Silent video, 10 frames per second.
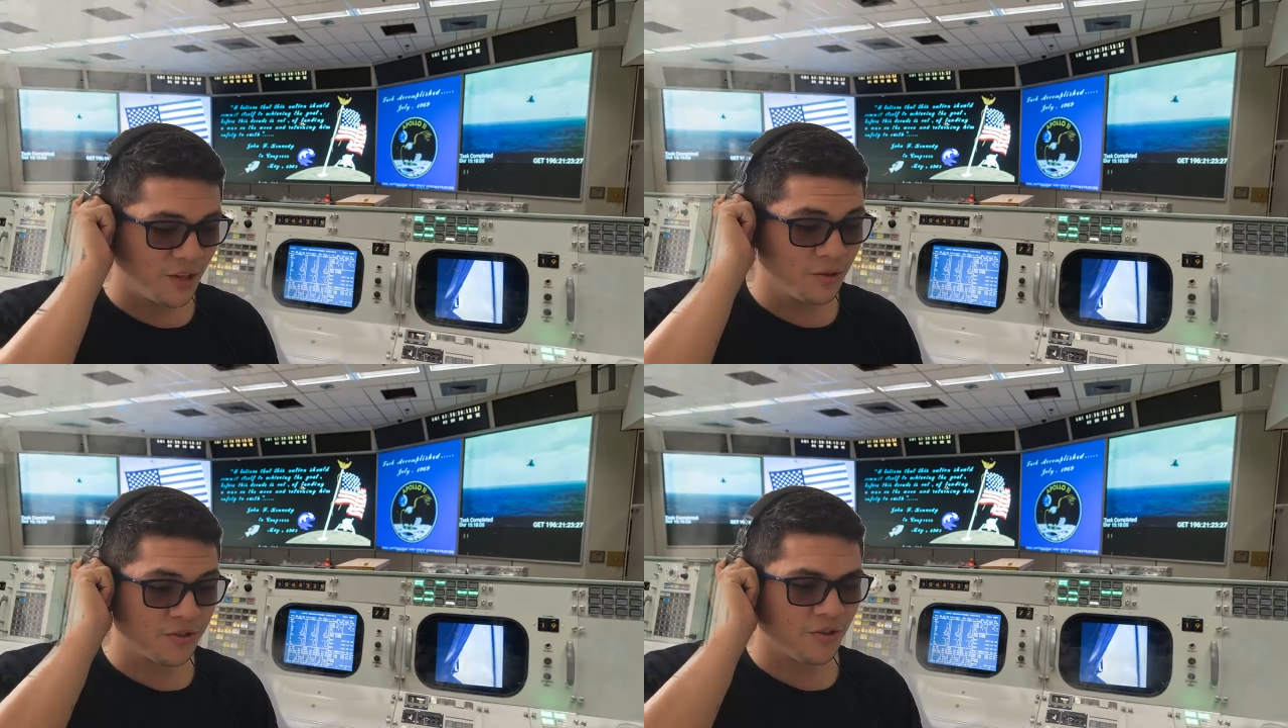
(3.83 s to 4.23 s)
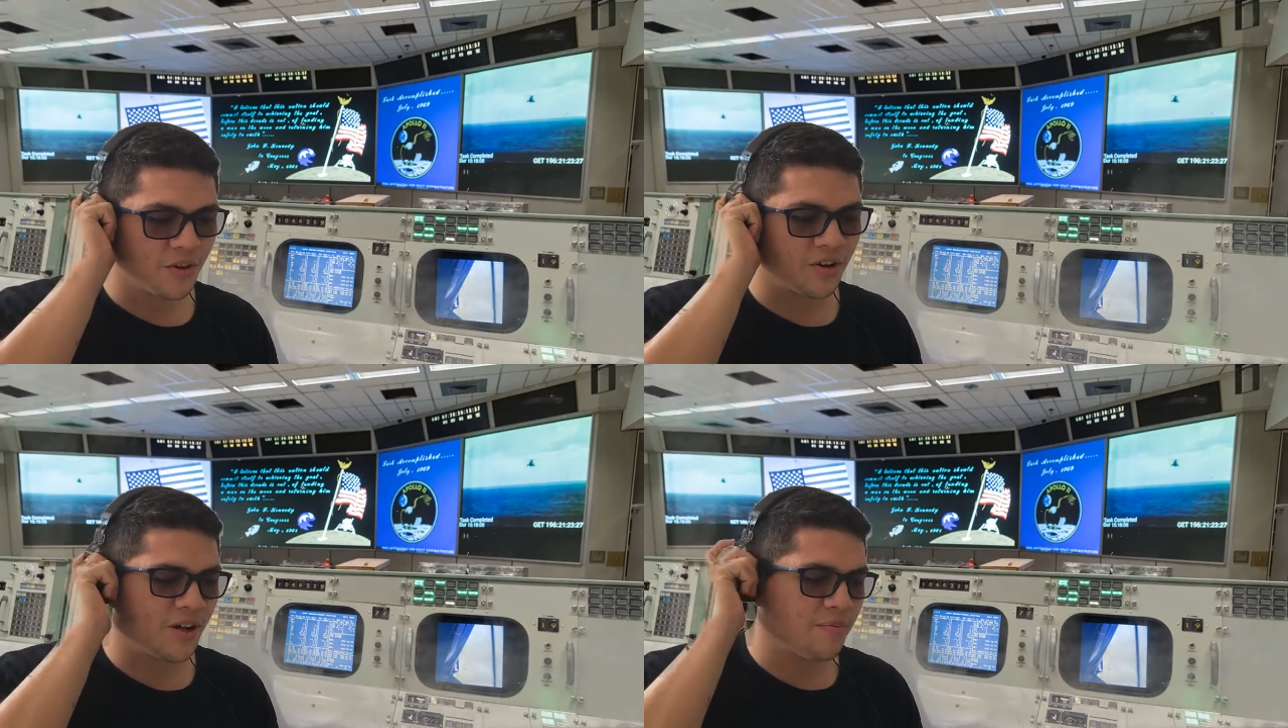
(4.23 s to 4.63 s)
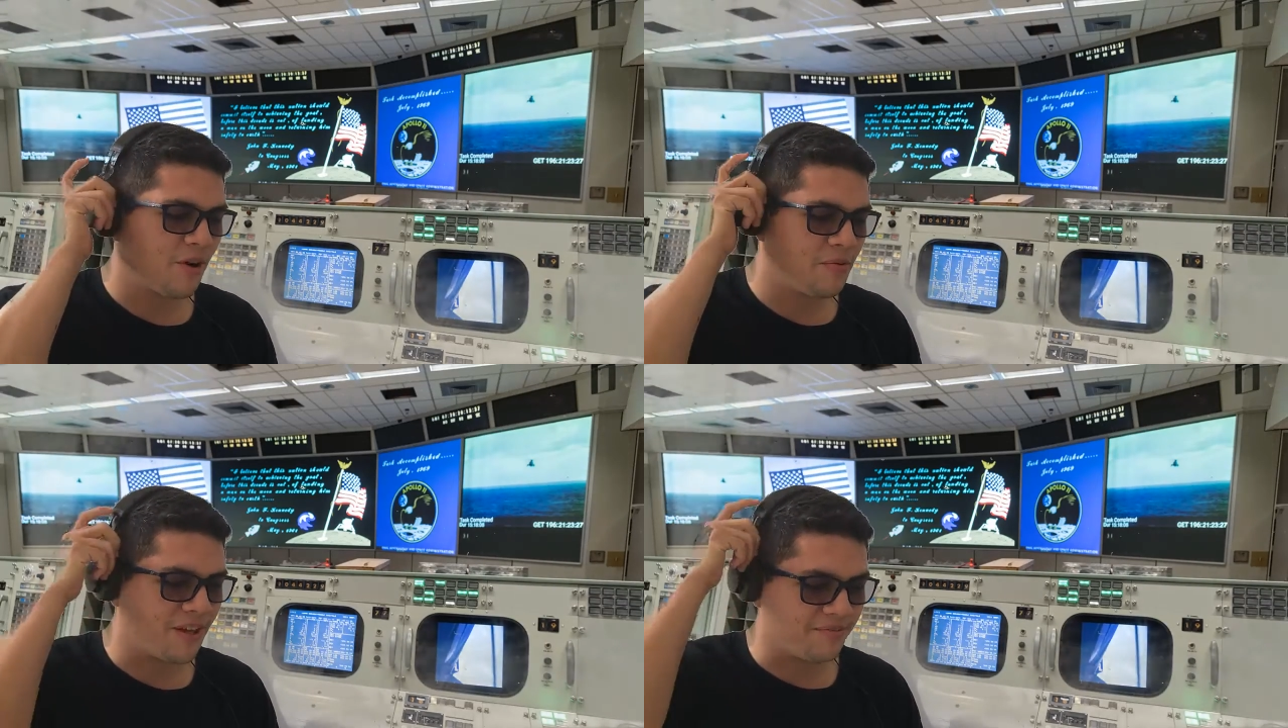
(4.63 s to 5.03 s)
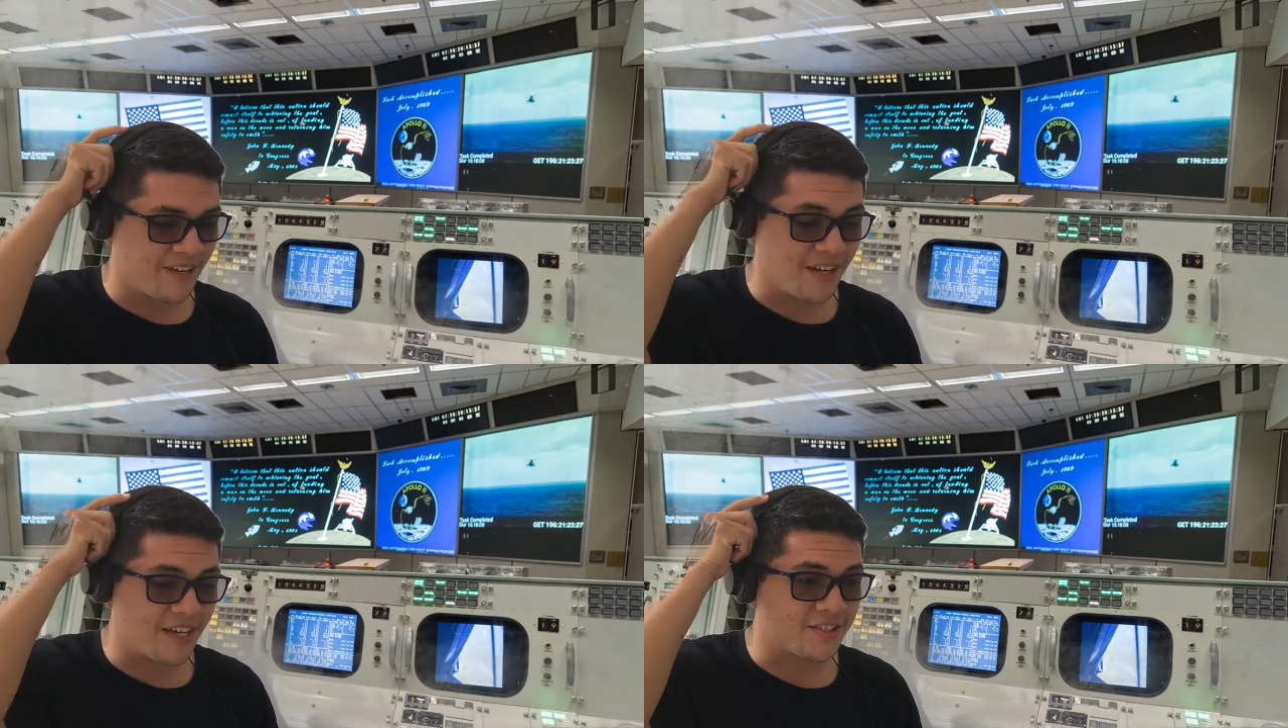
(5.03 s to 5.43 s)
Houston, we got a problem.
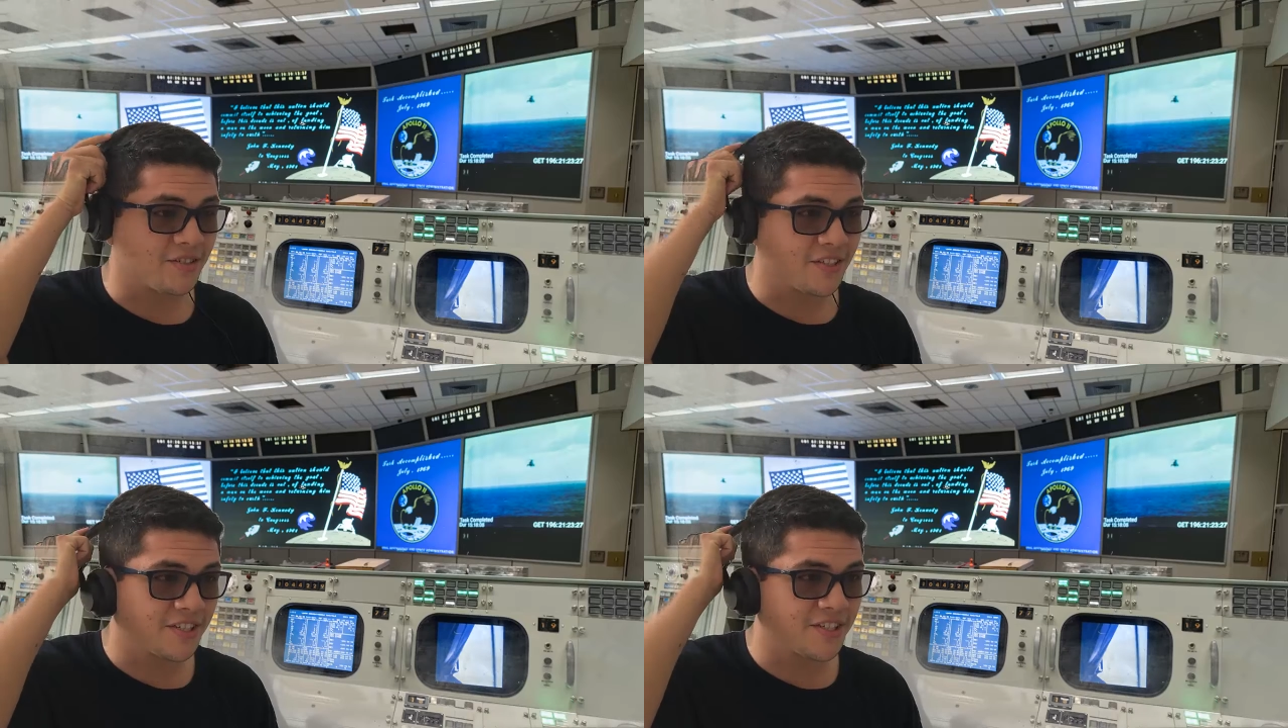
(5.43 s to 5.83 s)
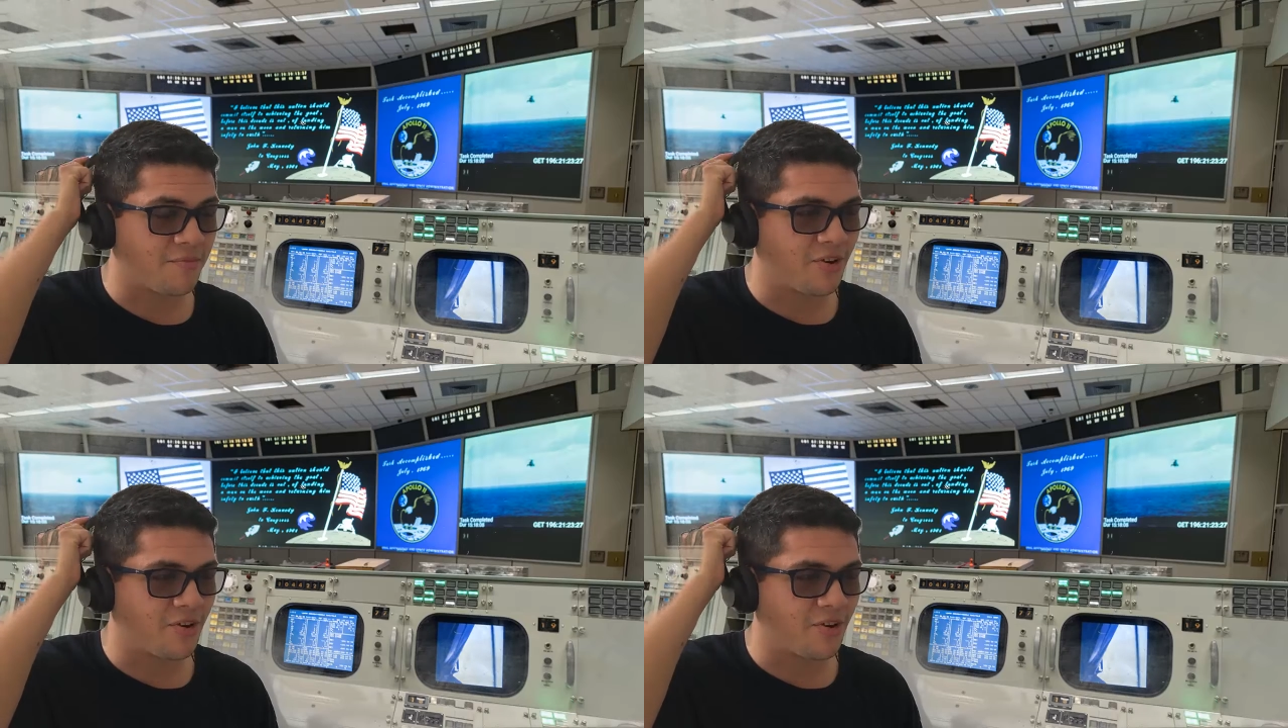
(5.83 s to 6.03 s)
Students in